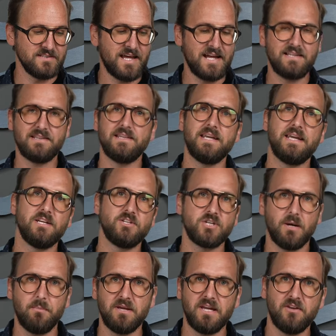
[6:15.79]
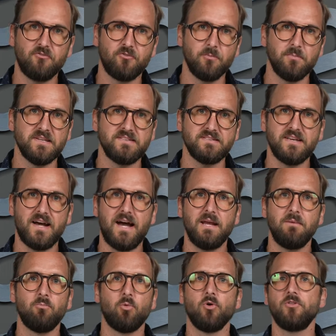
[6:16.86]
light leakage coming in from the
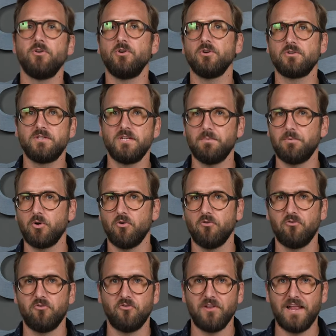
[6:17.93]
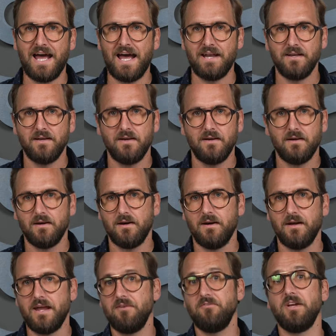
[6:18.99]
side, more than your typical flat
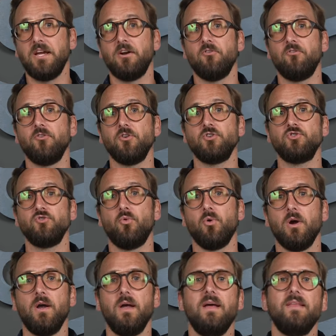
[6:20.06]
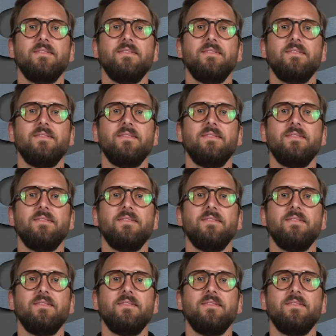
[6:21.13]
aviator for sure.